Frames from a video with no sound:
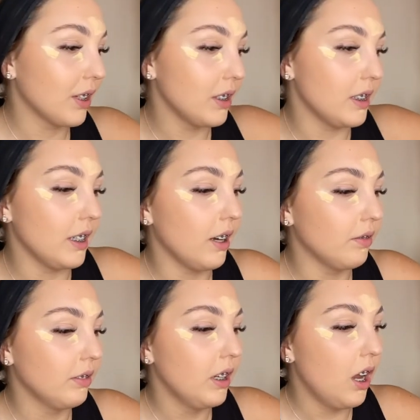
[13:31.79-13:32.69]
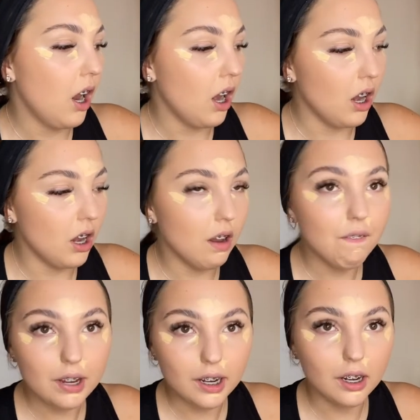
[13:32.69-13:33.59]
So yeah,
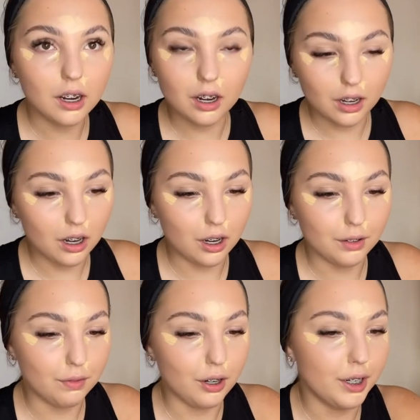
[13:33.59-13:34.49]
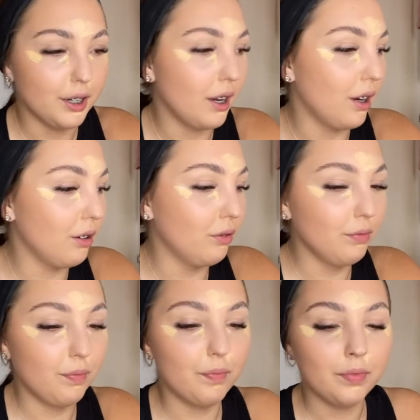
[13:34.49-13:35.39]
loving life right now.
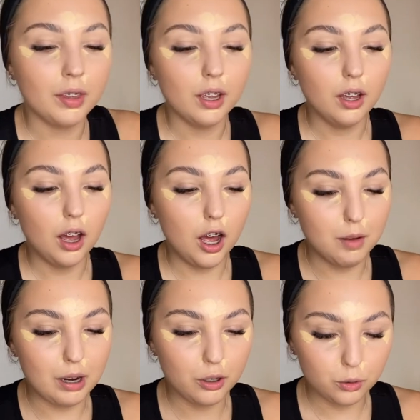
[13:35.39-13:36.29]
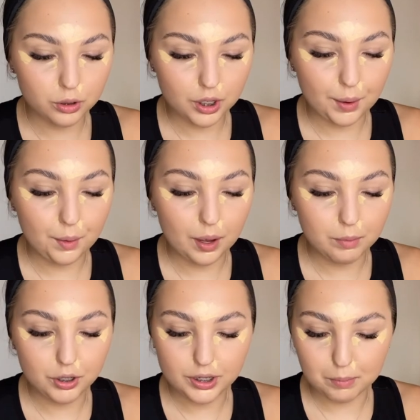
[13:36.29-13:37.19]
I also am
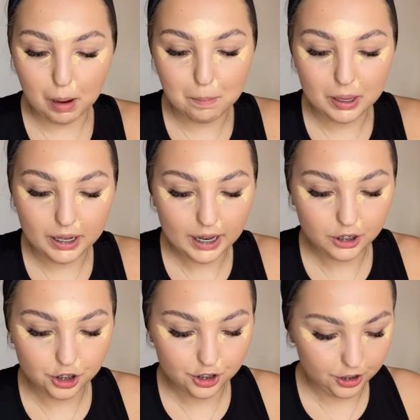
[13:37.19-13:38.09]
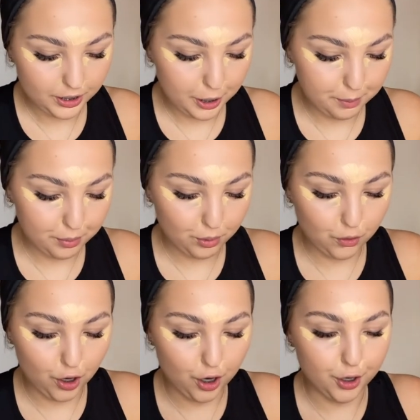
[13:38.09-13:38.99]
using my BH Studio
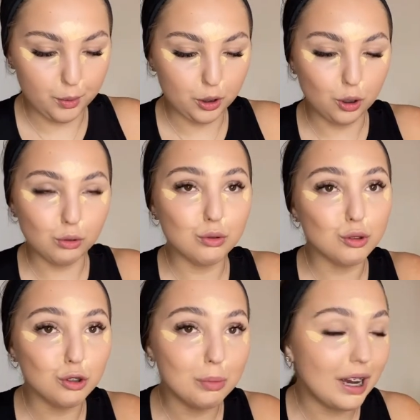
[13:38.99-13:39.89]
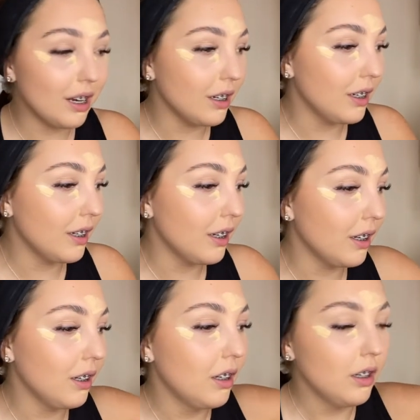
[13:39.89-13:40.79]
Pro contour palette,
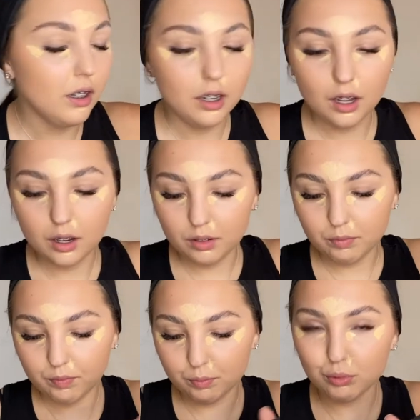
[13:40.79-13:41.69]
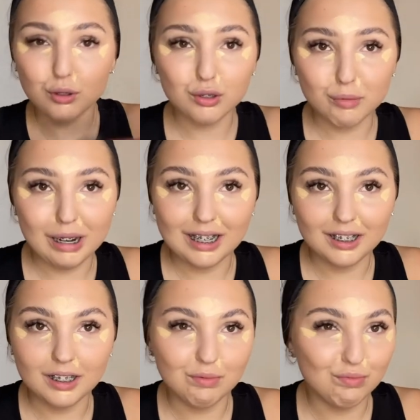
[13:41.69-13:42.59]
bronzer
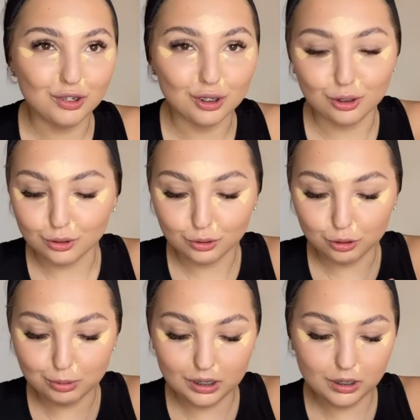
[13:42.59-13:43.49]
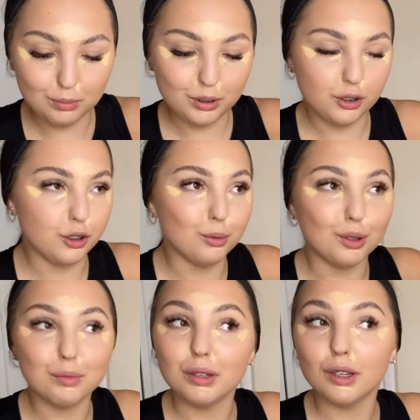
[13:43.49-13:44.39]
palette, not contour palette, but you know
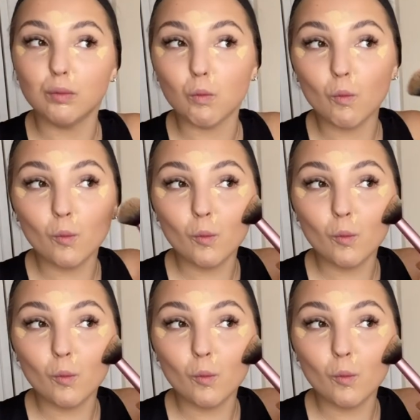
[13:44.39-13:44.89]
what I mean.